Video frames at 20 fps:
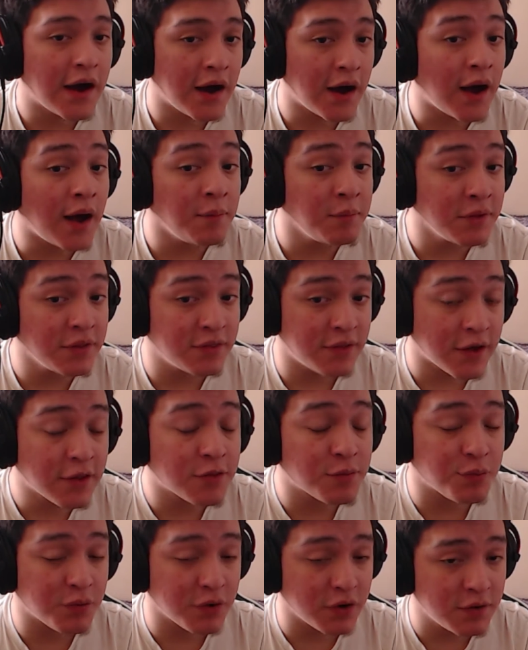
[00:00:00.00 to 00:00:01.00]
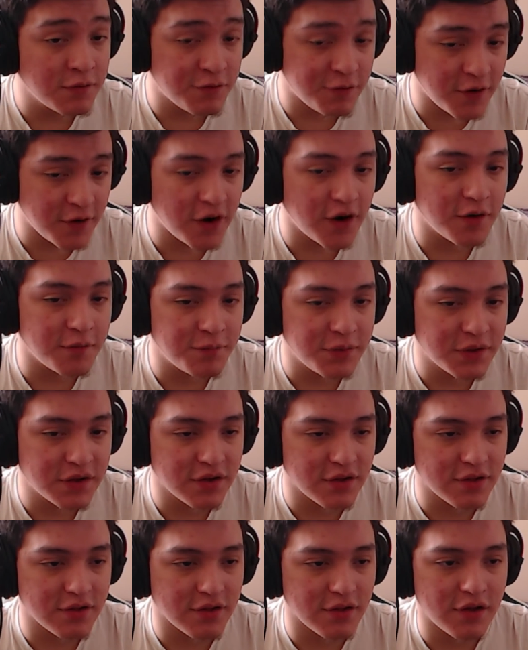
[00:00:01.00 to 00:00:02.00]
I mean, that's pretty fair
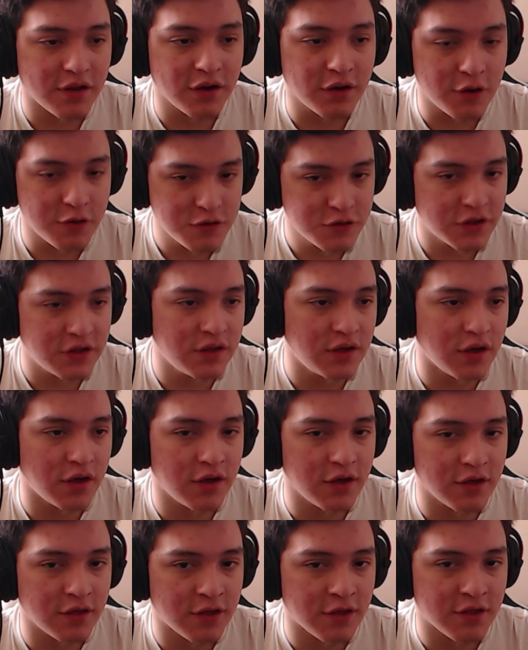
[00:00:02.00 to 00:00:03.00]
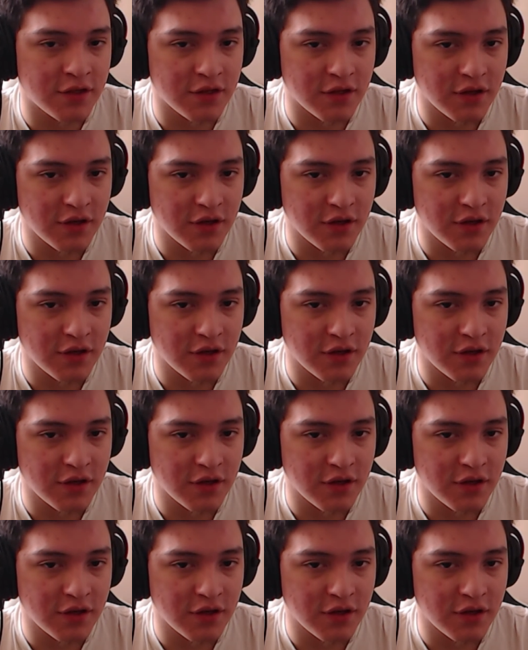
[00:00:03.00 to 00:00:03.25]
because Loki is